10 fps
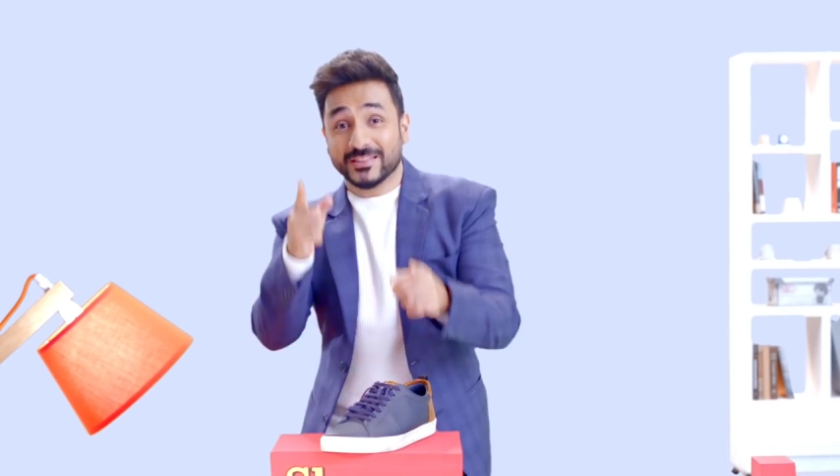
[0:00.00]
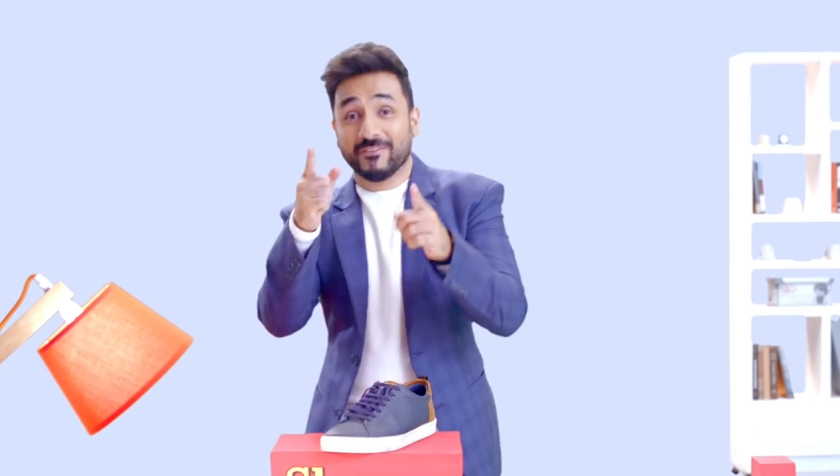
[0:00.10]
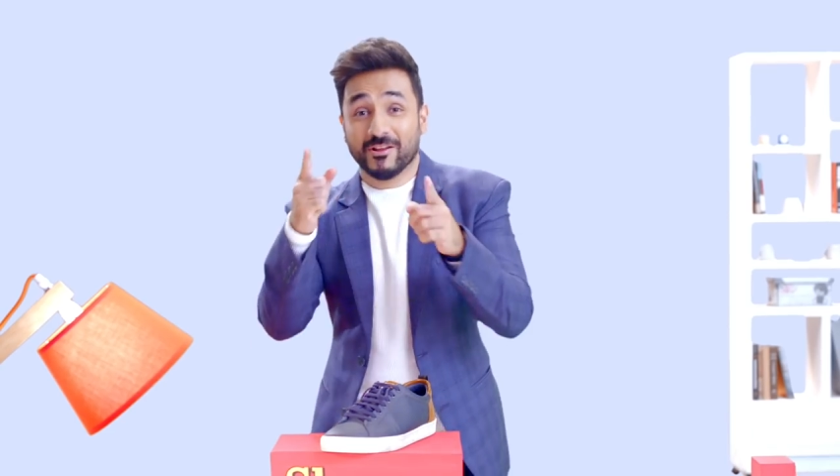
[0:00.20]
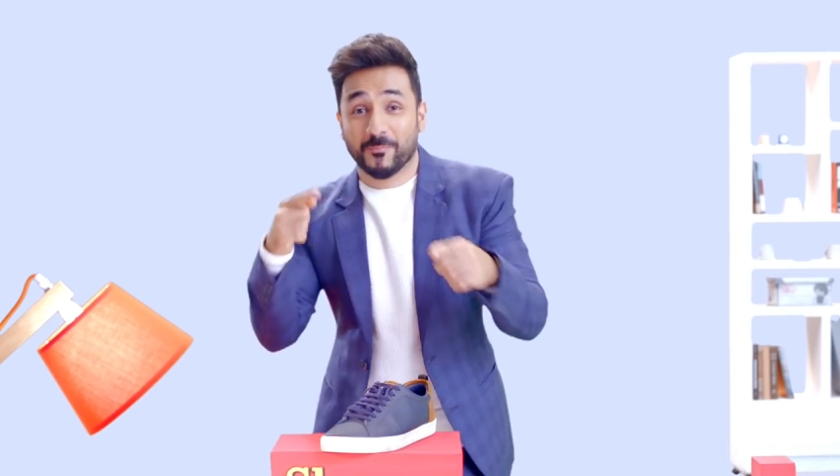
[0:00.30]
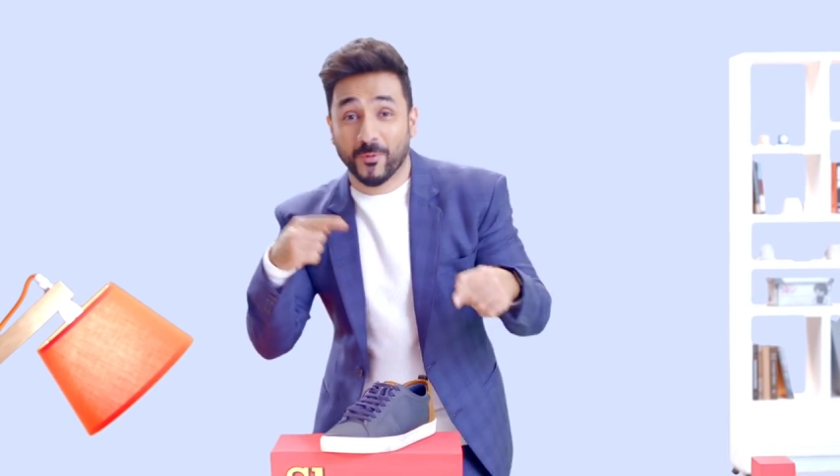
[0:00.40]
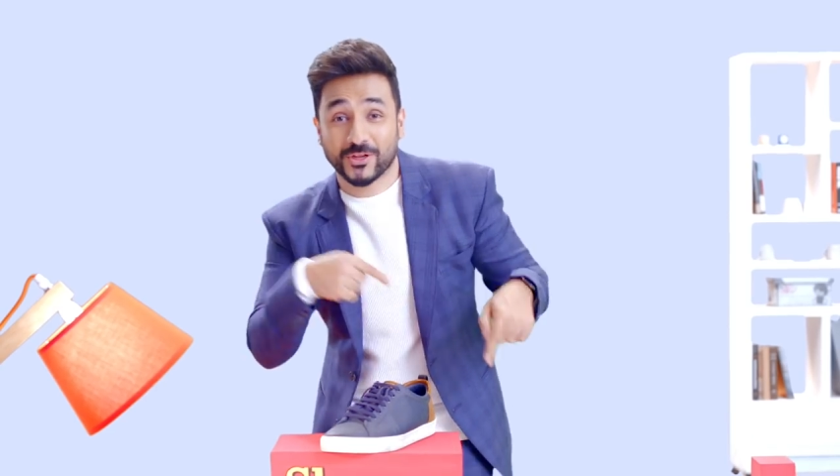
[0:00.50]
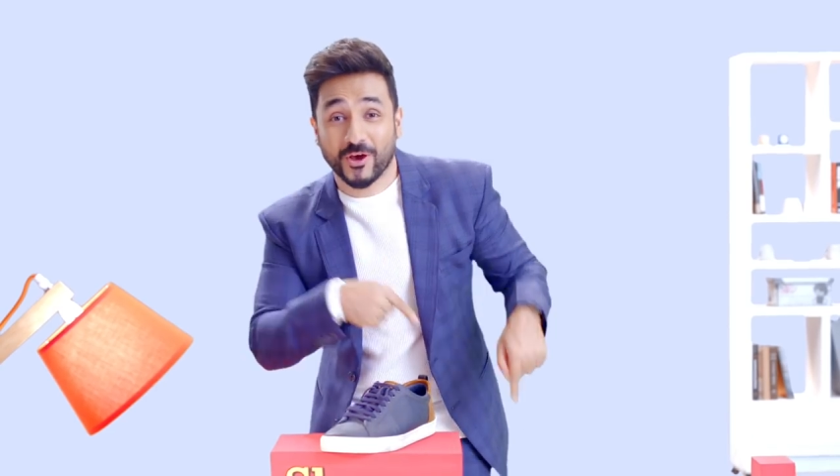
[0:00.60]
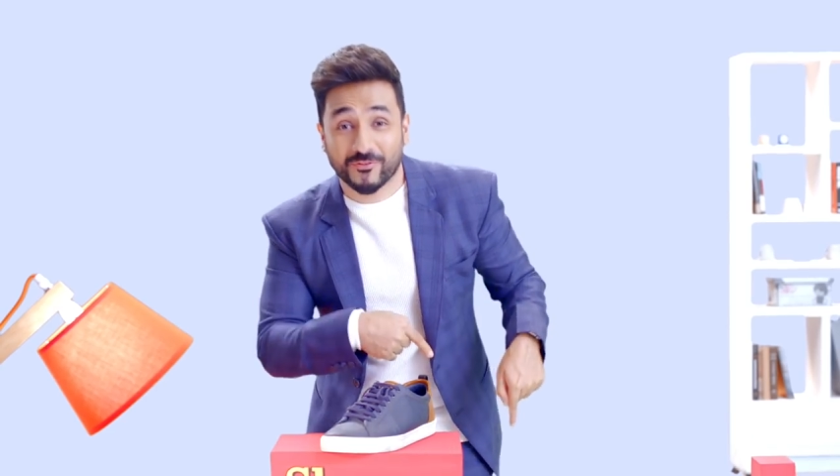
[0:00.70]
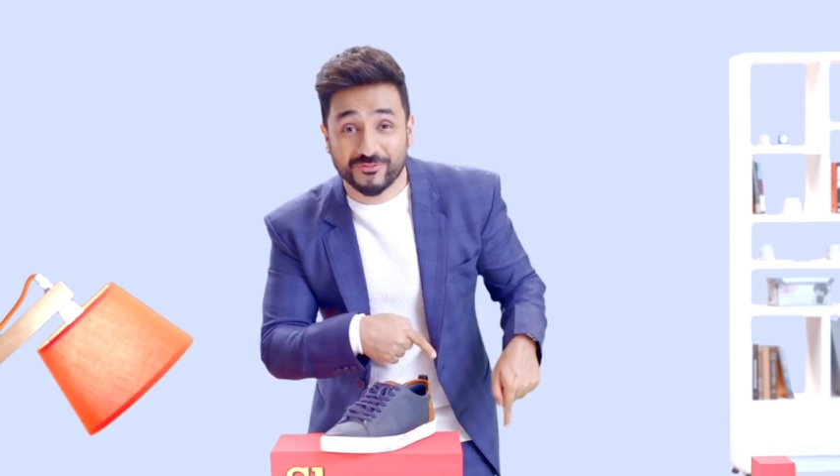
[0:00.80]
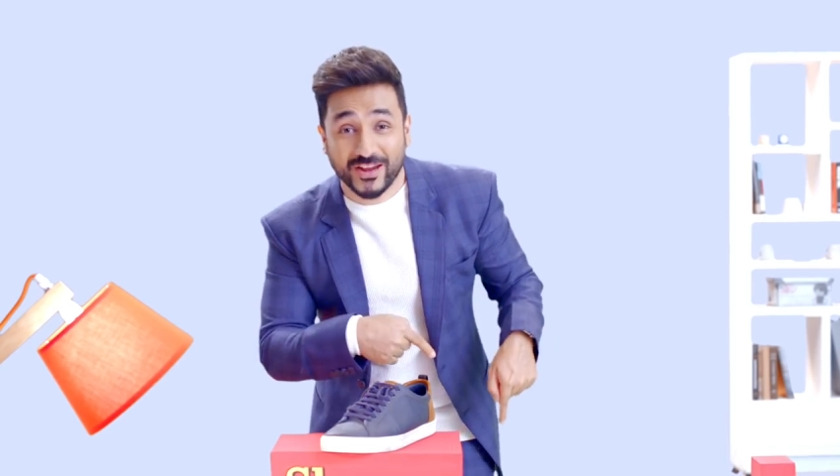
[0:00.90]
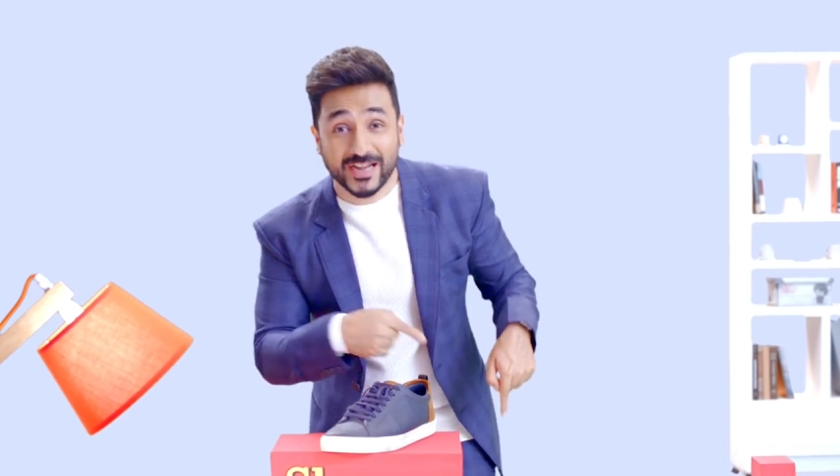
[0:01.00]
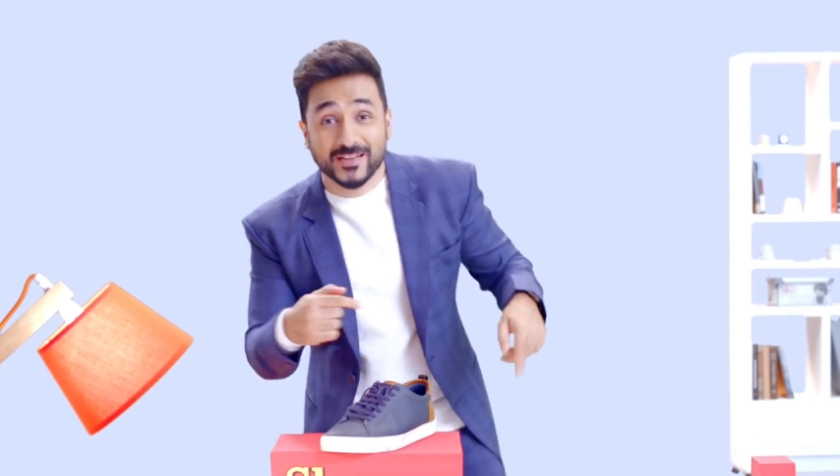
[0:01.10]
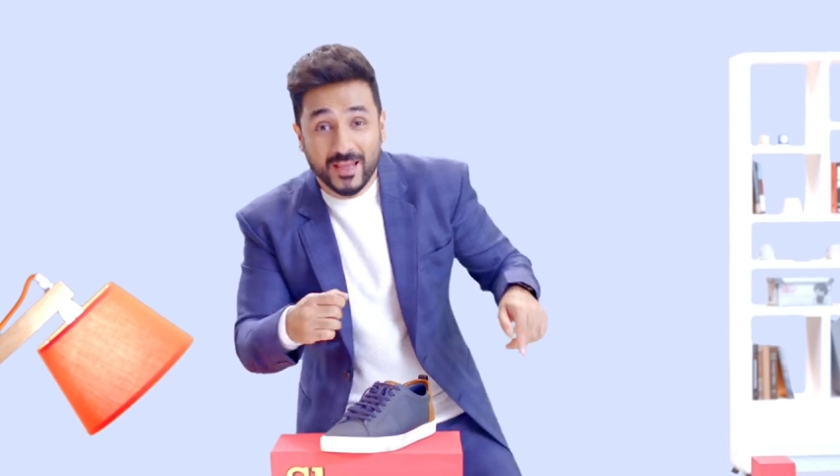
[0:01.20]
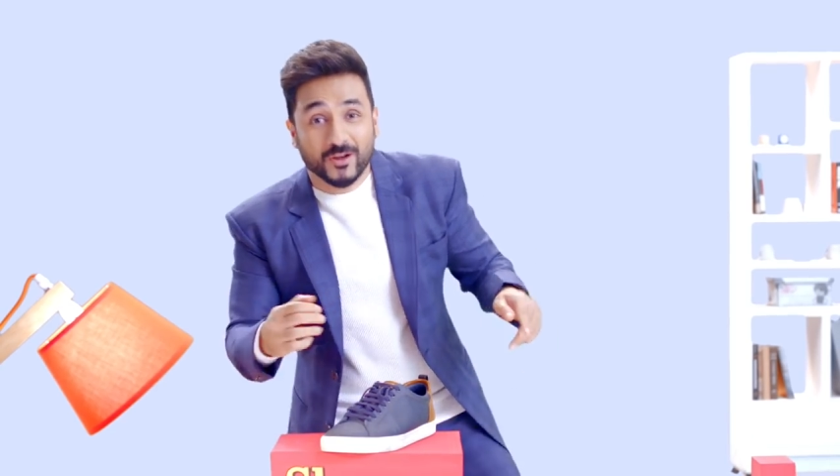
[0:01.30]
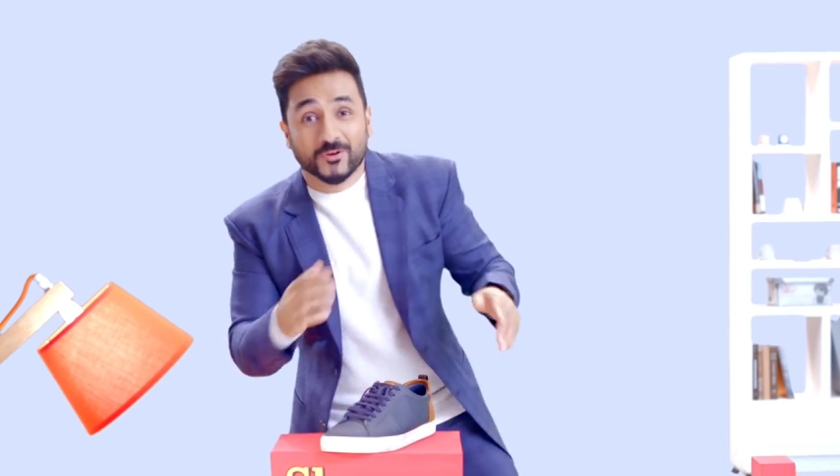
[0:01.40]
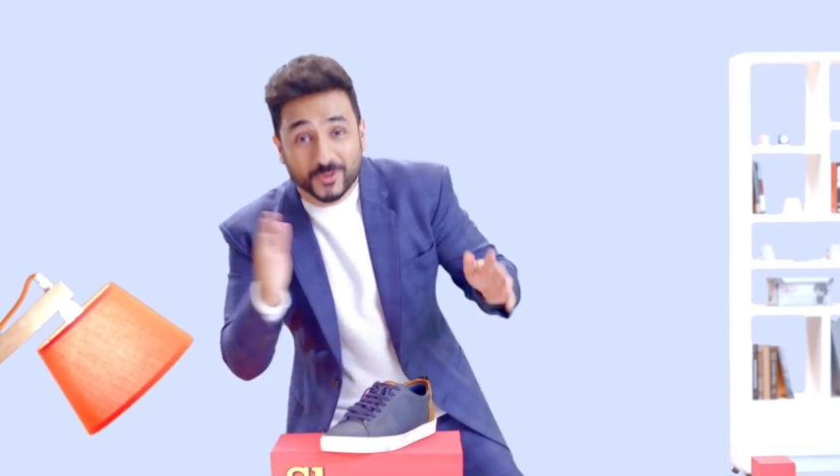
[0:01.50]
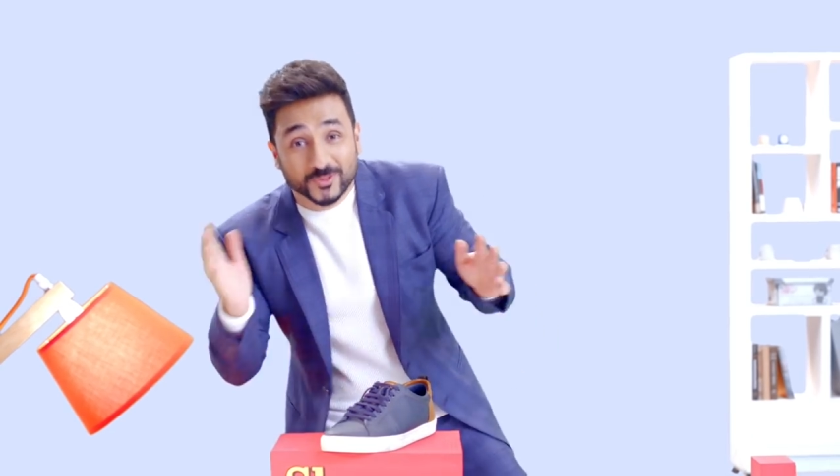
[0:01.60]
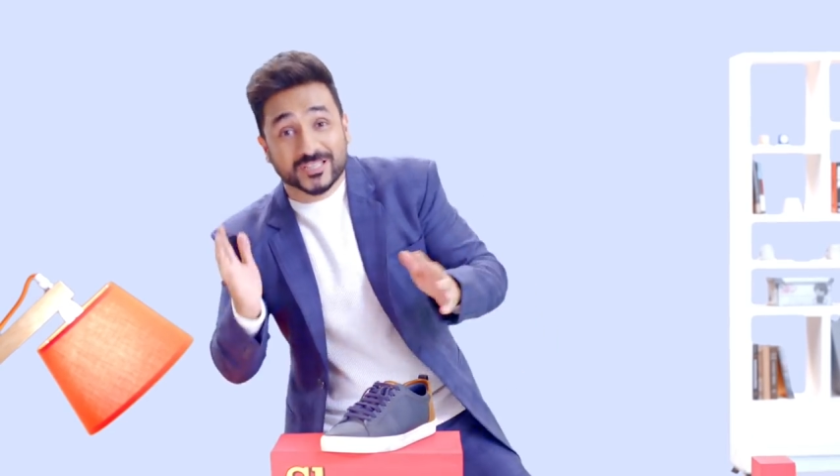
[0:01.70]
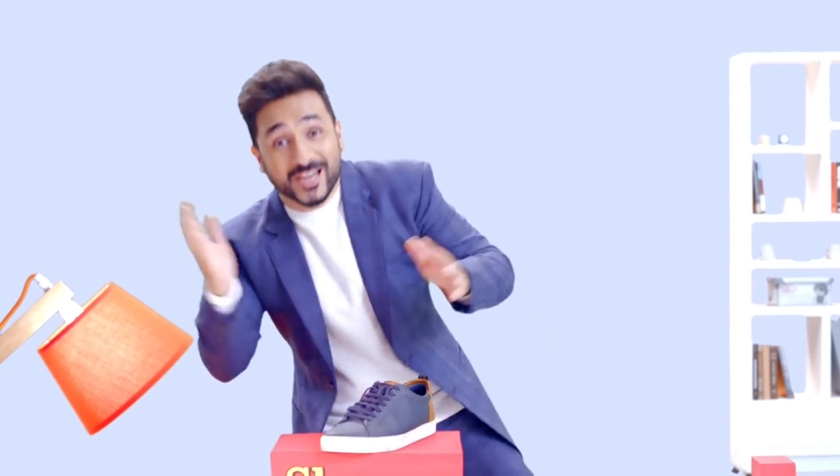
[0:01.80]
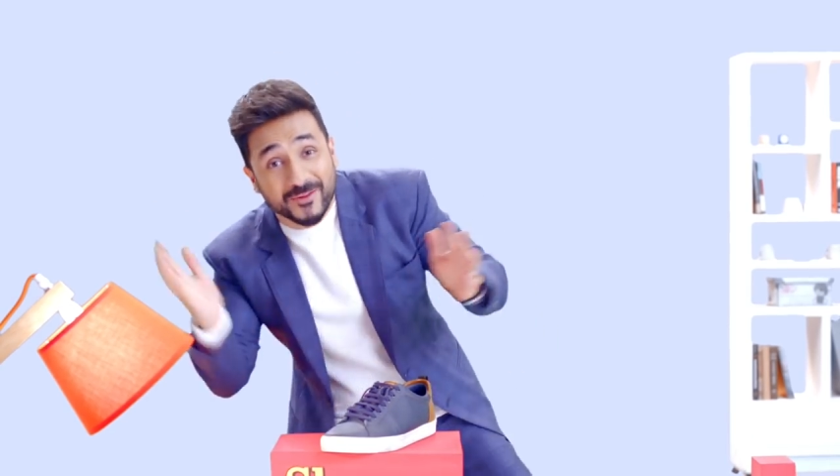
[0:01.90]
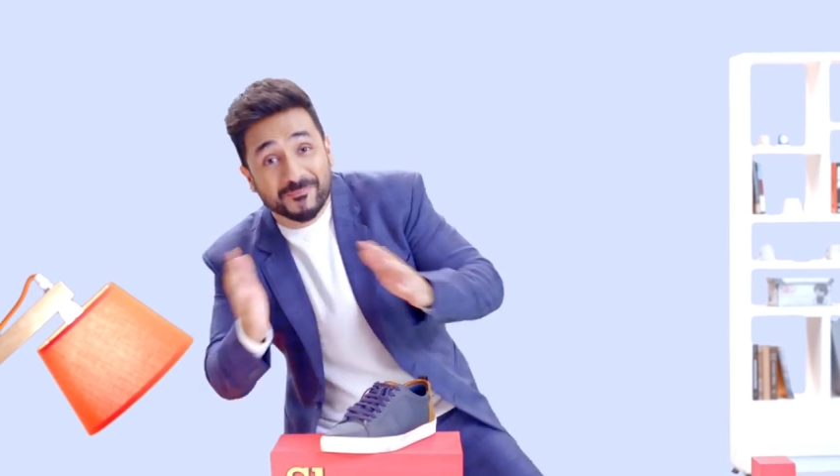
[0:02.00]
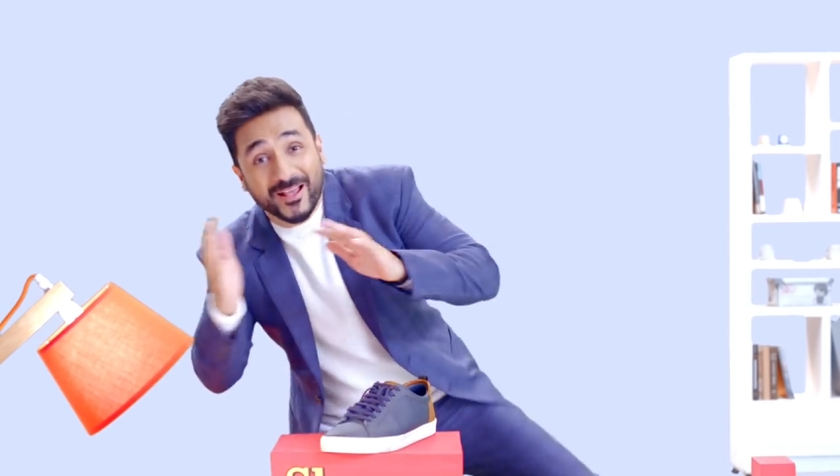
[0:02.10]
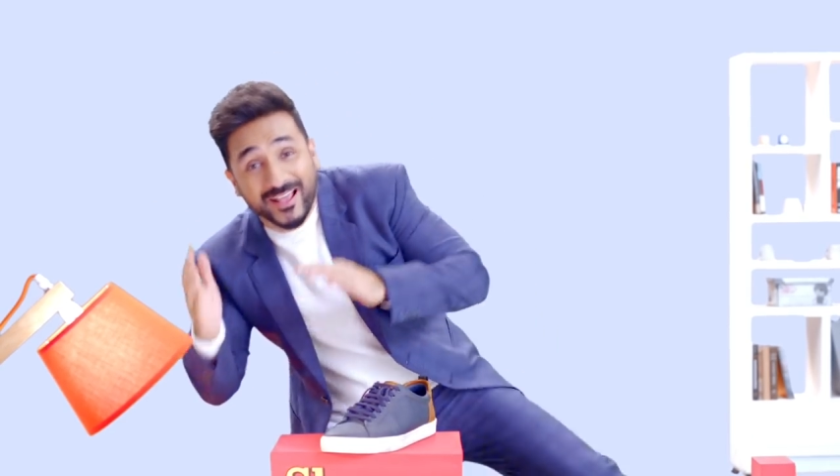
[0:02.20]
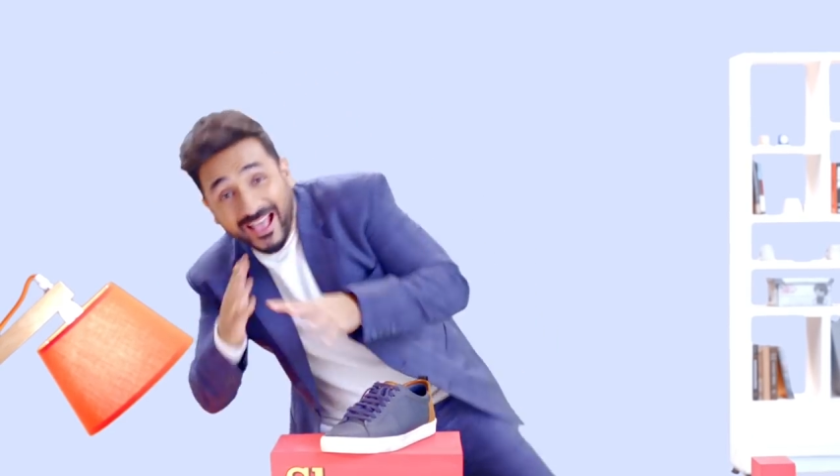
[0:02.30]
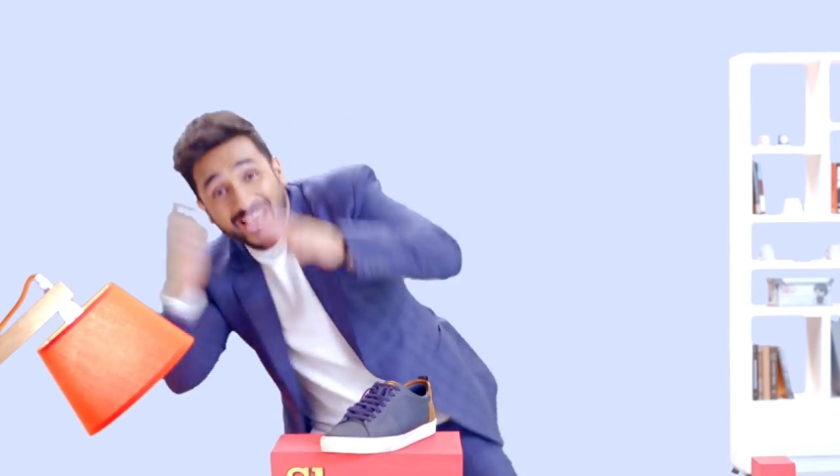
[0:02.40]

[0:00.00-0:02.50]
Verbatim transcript: they will put your feet to sleep.